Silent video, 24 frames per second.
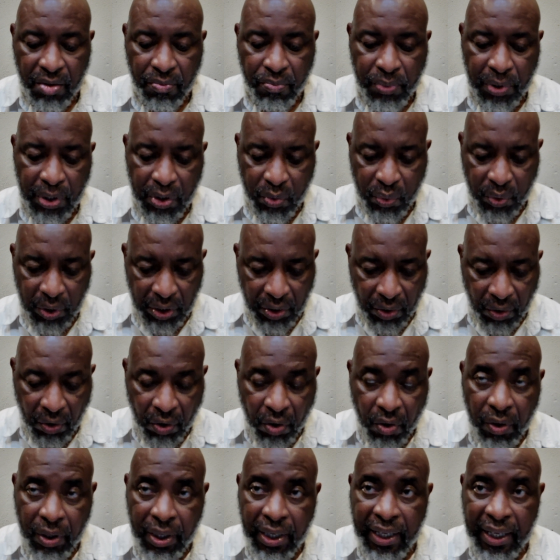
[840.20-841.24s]
between
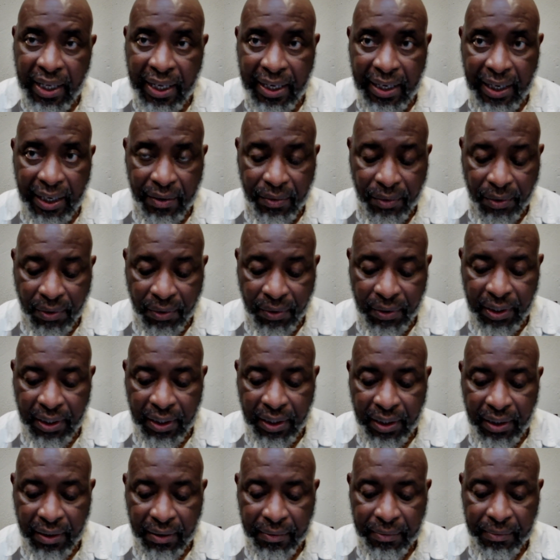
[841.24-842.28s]
holy and unholy,
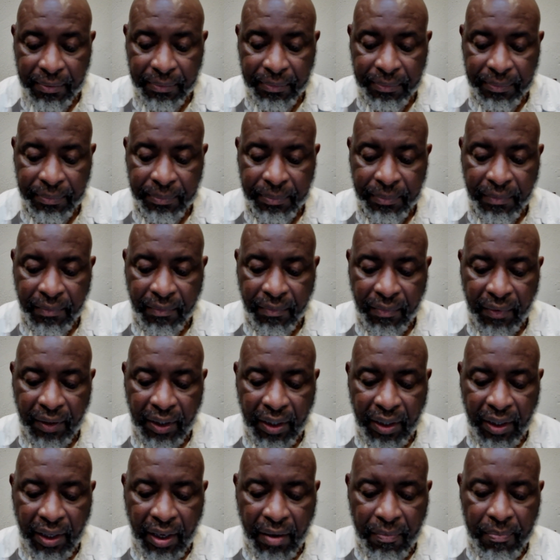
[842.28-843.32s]

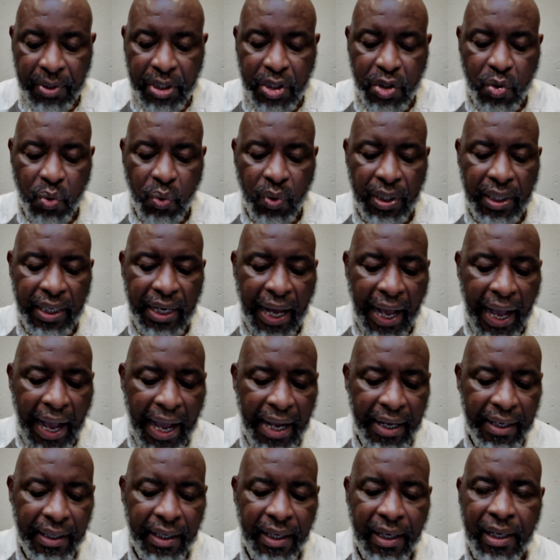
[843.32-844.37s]
between
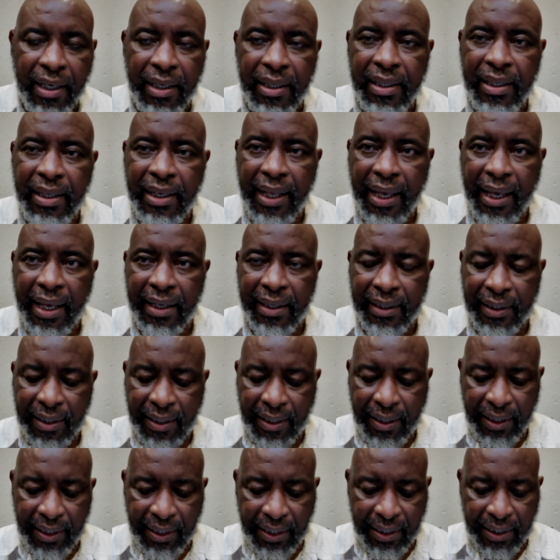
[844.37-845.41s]
unclean and
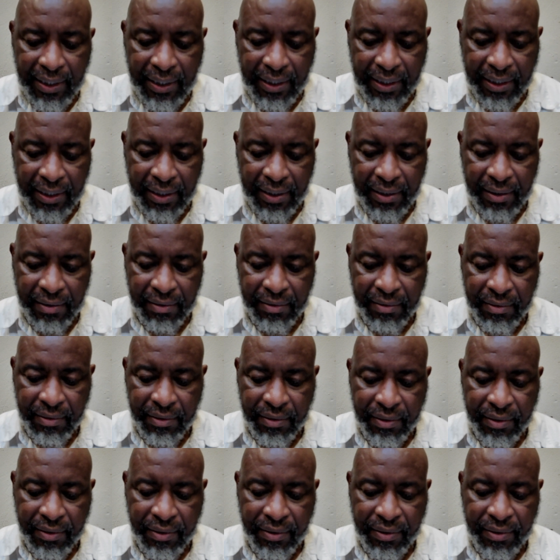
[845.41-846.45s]
clean.
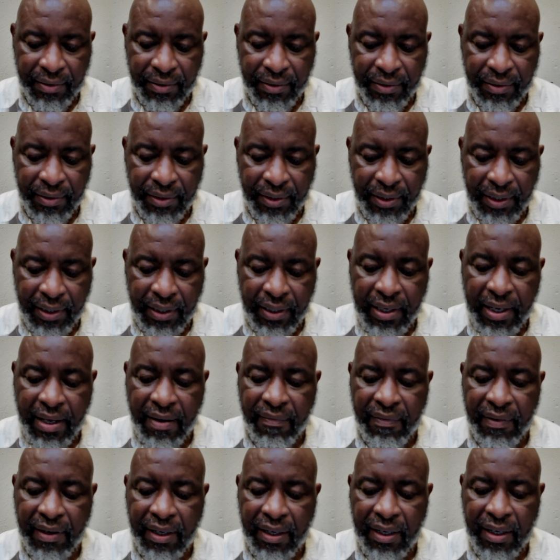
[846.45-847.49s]

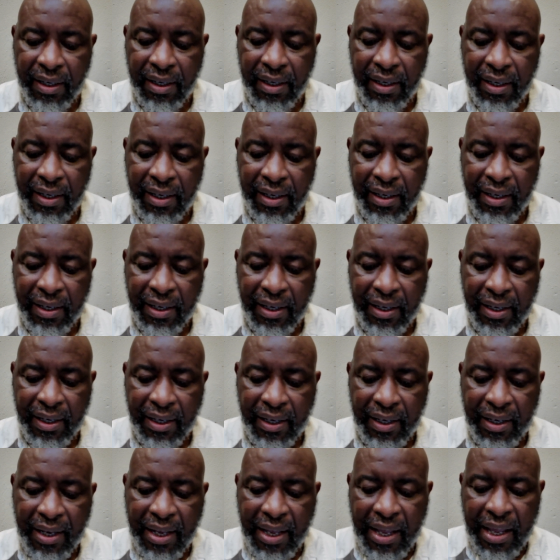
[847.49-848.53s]
11,
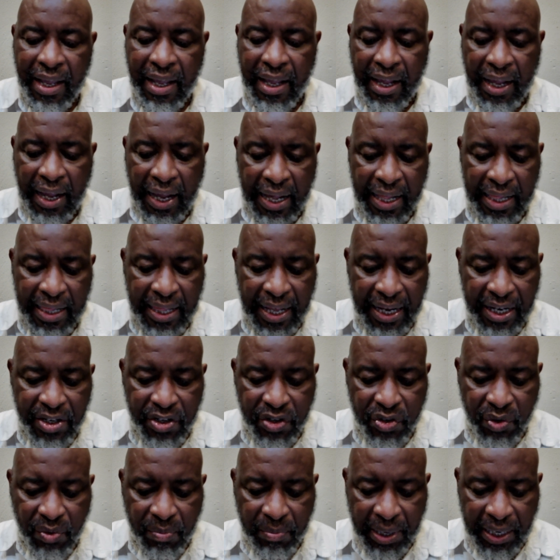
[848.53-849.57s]
and
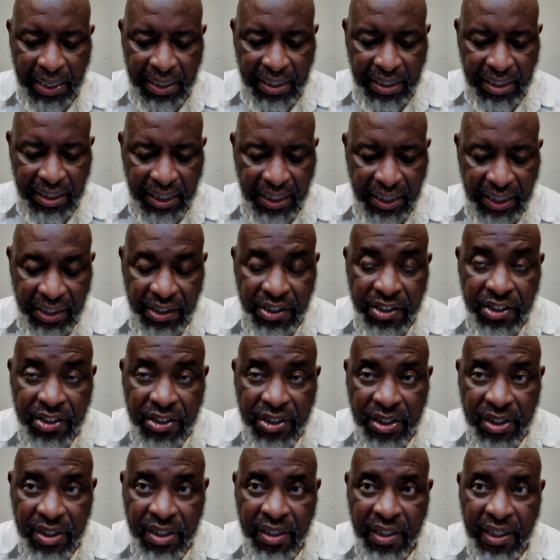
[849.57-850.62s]
that you may
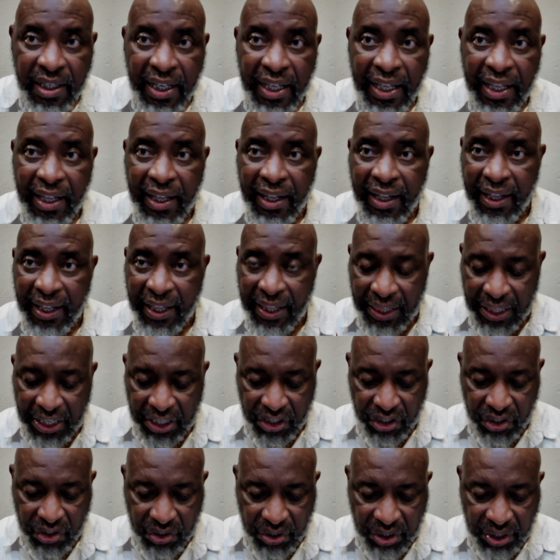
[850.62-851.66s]
teach the
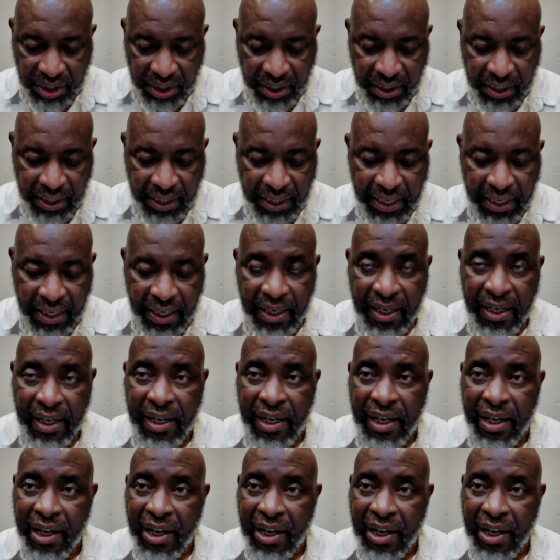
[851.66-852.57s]
children